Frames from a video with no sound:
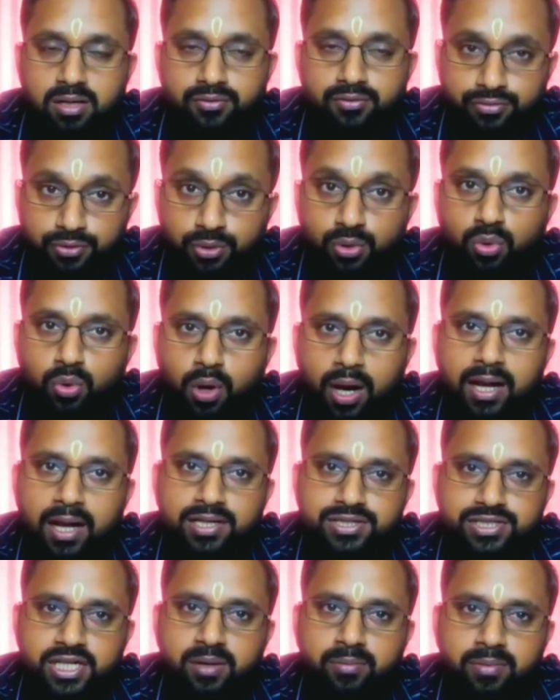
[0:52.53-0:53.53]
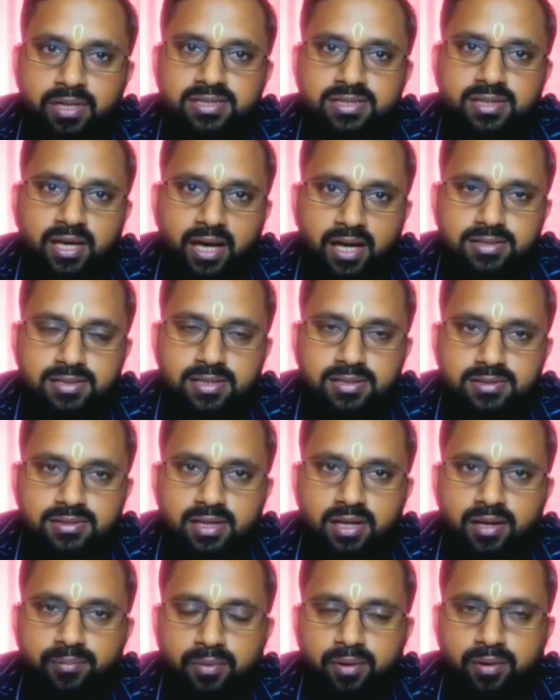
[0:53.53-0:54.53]
few Alzheimer's cases
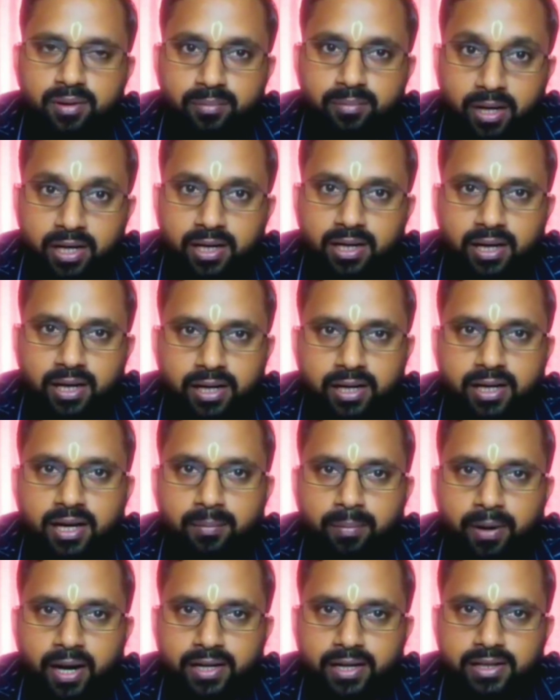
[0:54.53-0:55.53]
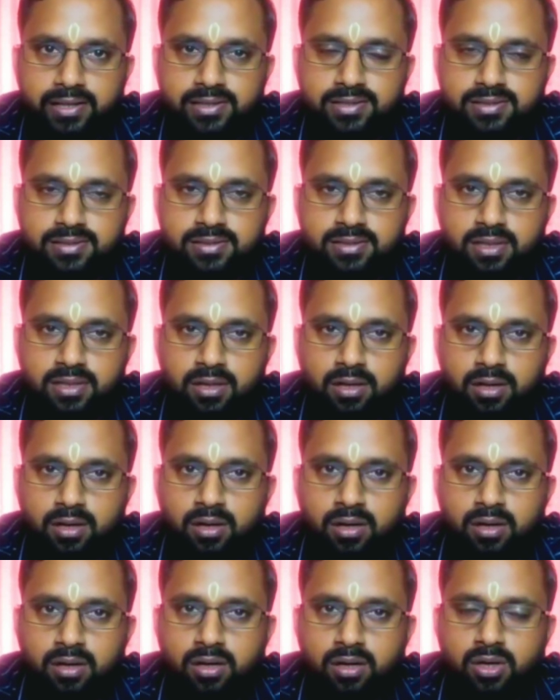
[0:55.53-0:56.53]
in my clinical practice.
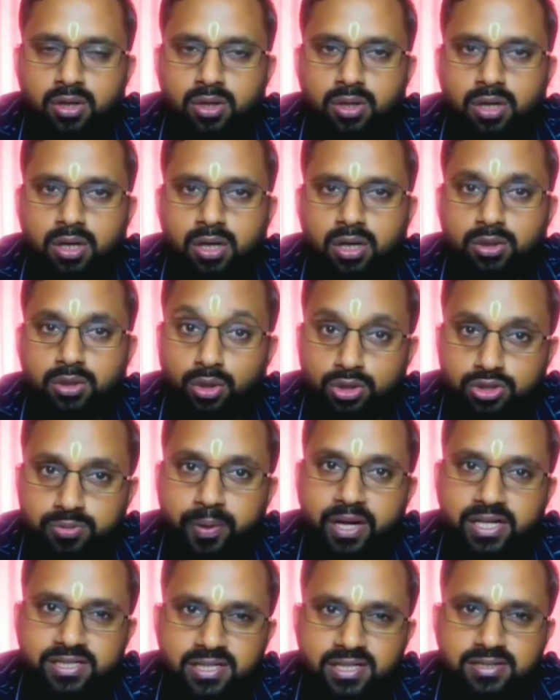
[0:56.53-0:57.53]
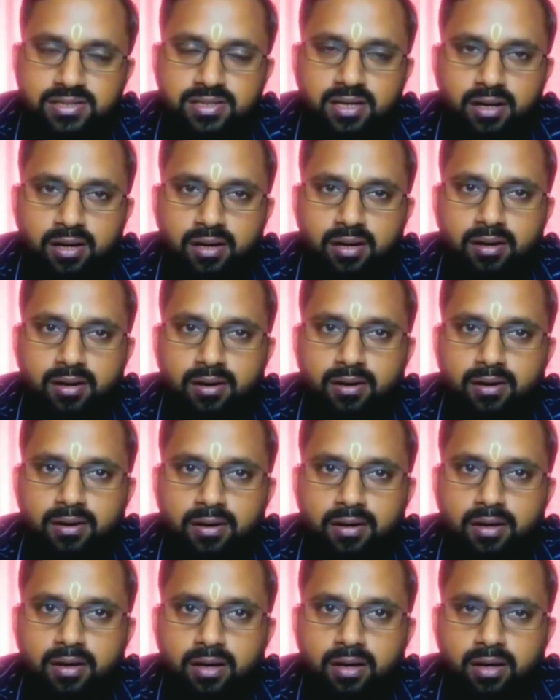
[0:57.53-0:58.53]
Those patients are
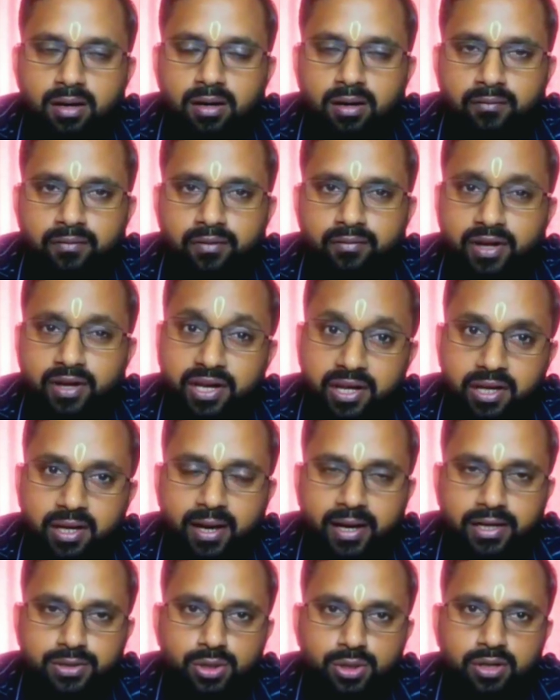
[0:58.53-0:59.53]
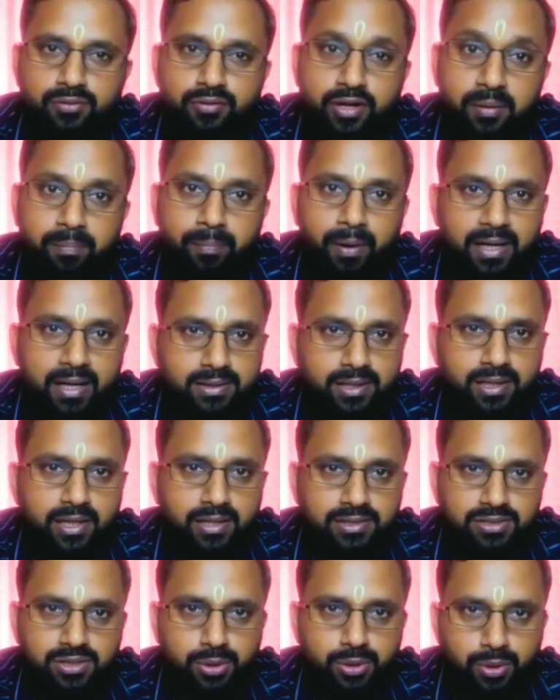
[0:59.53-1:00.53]
very
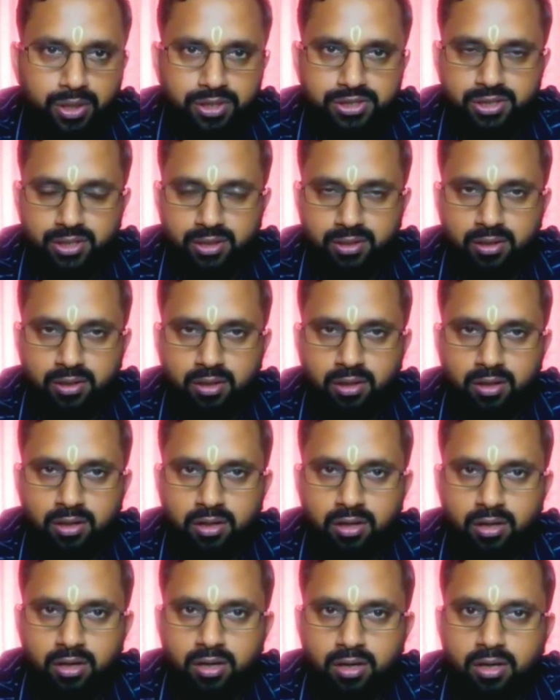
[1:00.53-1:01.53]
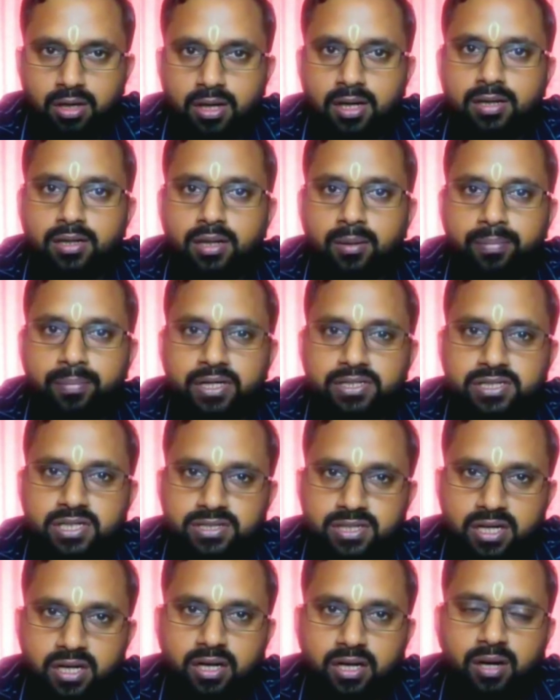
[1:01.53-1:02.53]
pathetic situation. The
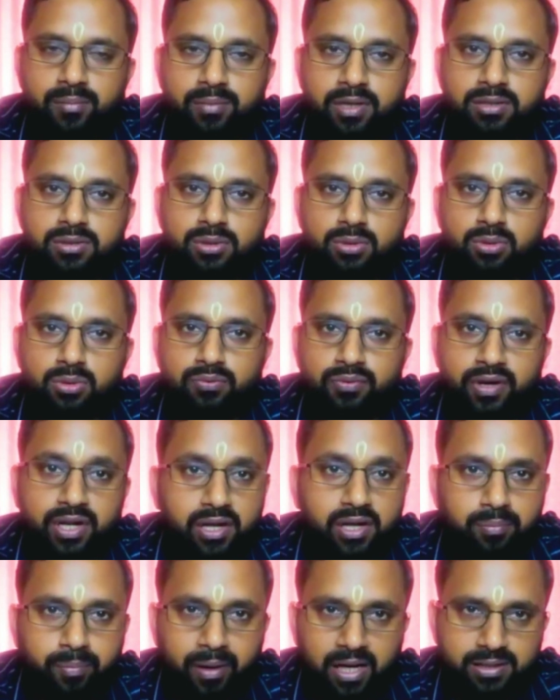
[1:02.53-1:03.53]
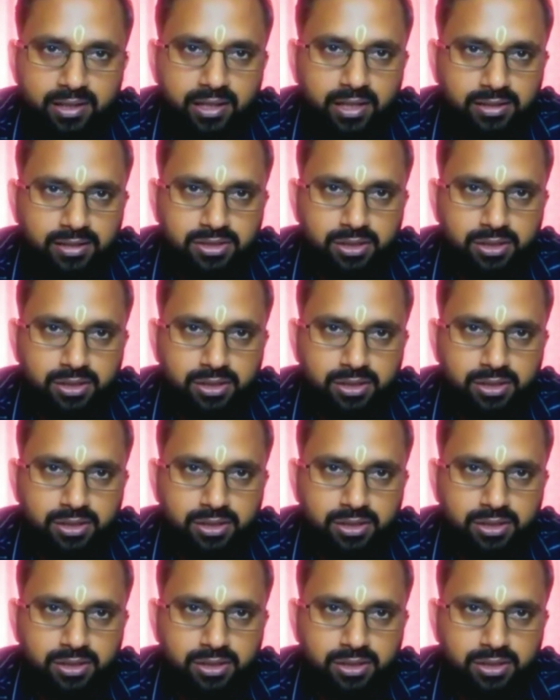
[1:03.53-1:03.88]
patients are coming through very pathetic